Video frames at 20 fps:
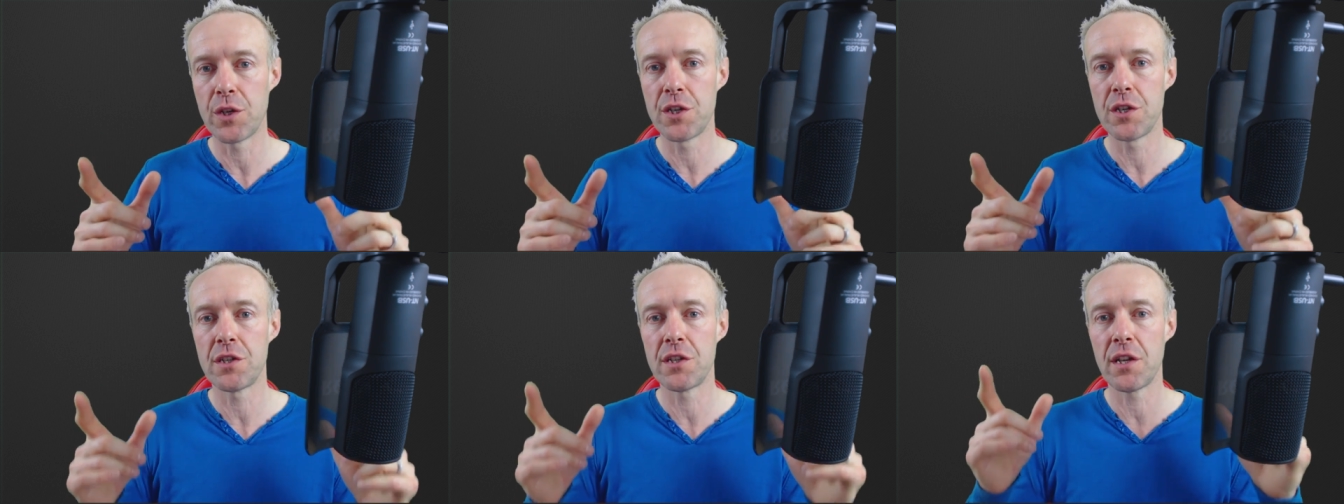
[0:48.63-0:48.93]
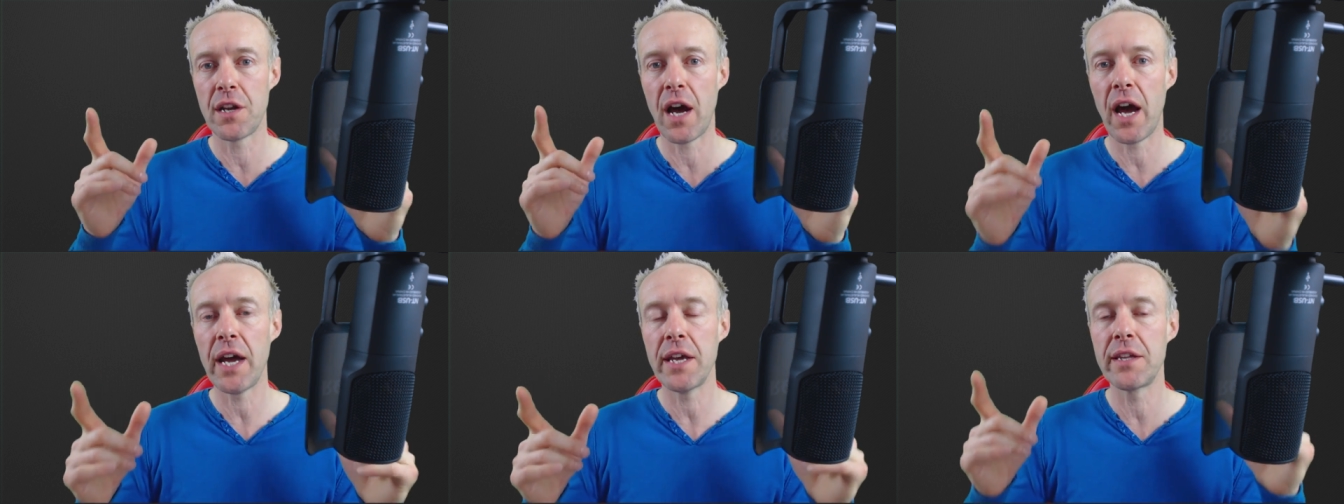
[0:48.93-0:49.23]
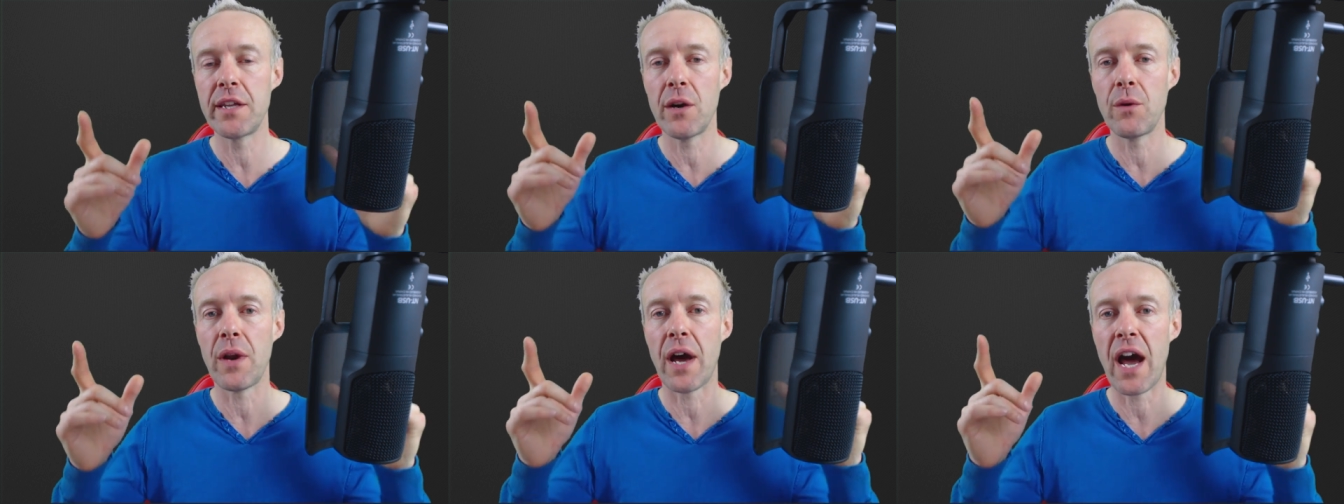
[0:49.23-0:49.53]
which is that
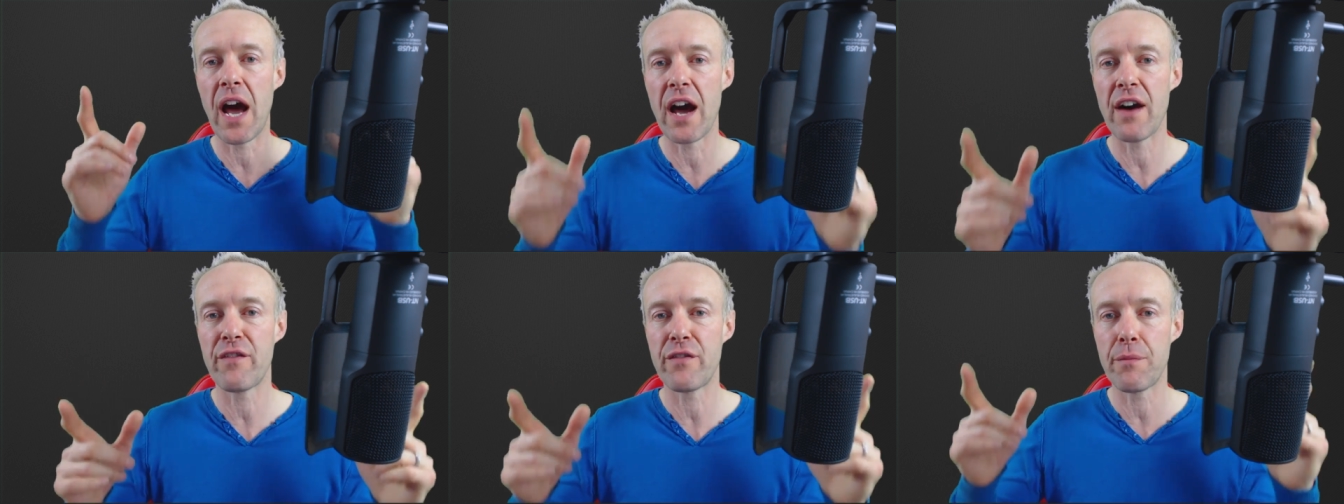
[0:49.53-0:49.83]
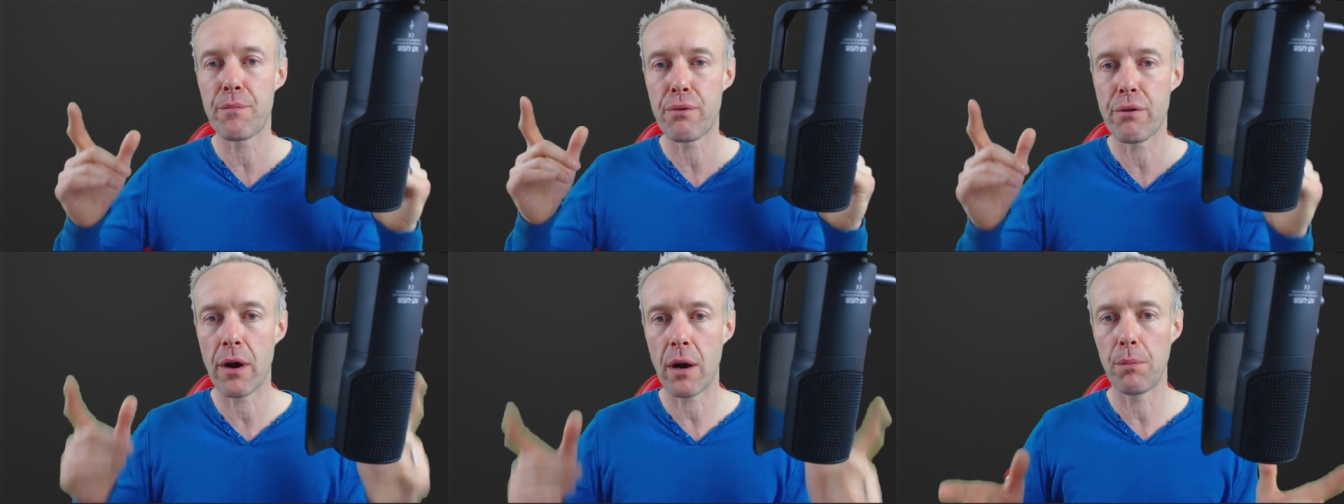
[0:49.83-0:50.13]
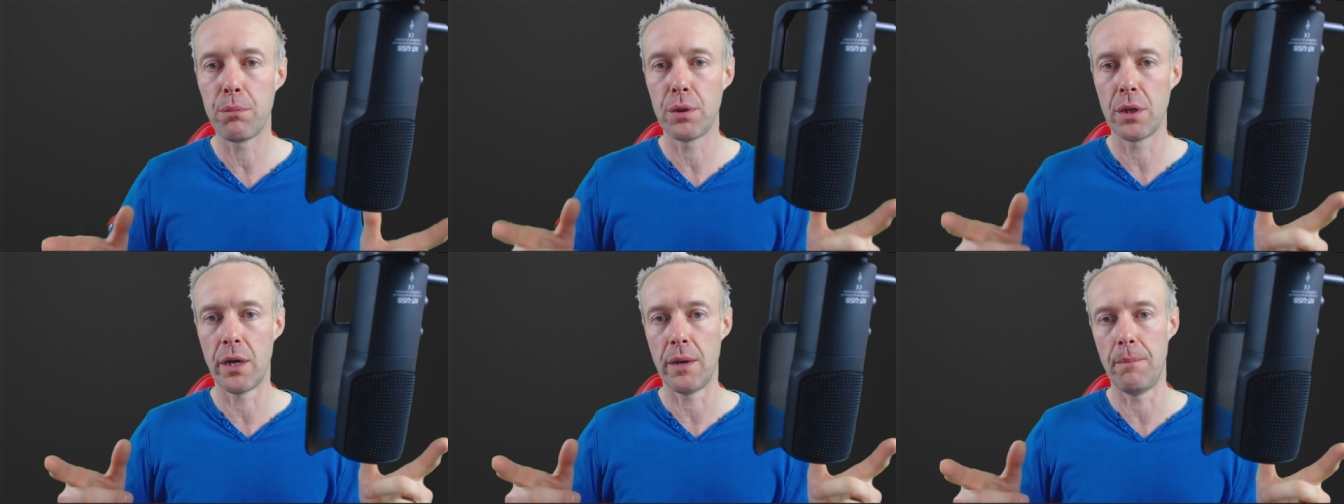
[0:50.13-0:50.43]
I don't have a
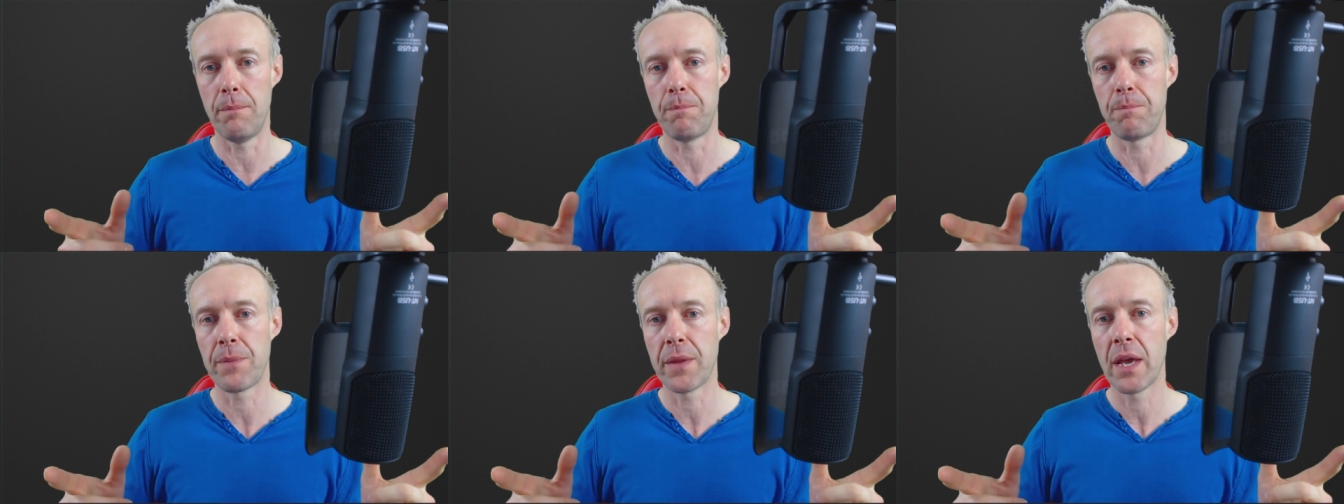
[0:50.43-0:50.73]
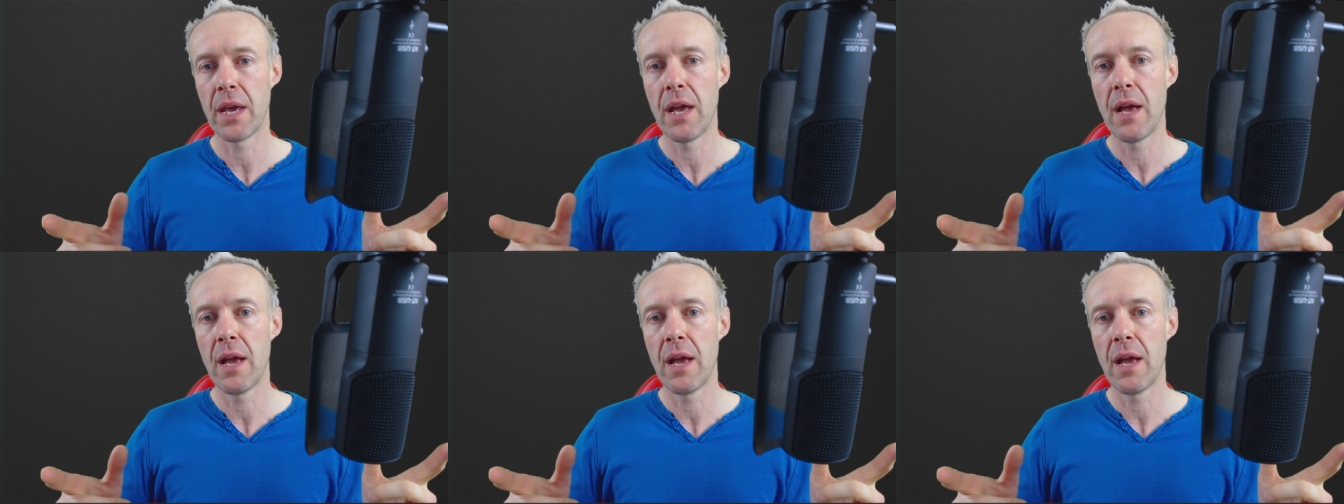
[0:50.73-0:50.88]
problem